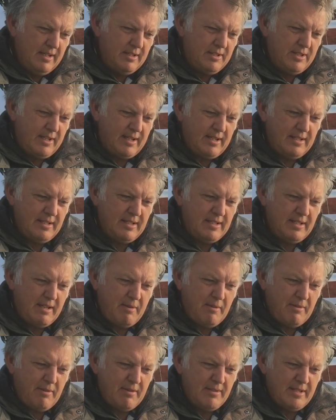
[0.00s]
checking to see
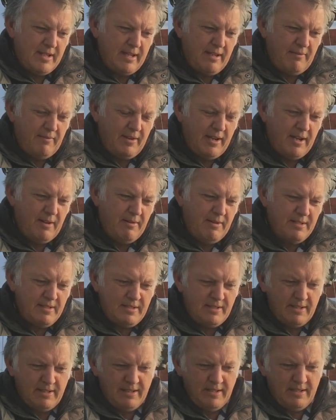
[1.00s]
if there's any
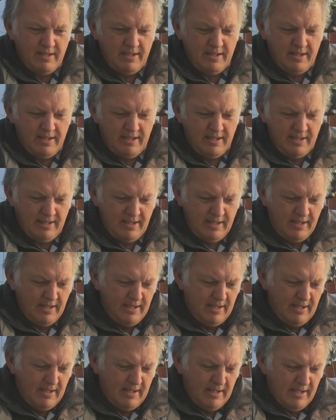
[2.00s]
flowers,
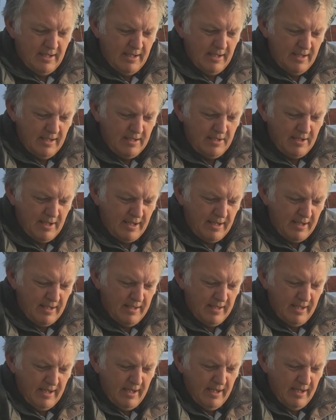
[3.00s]
and
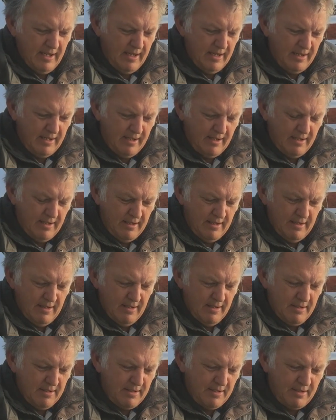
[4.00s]
checking the
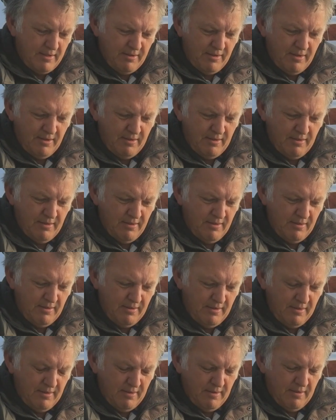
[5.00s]
soil,
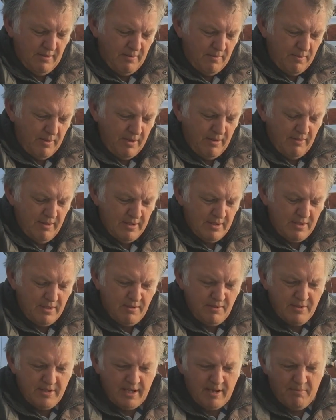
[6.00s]
whether it's
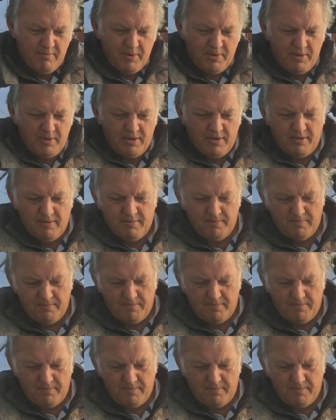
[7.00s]
too damp or not.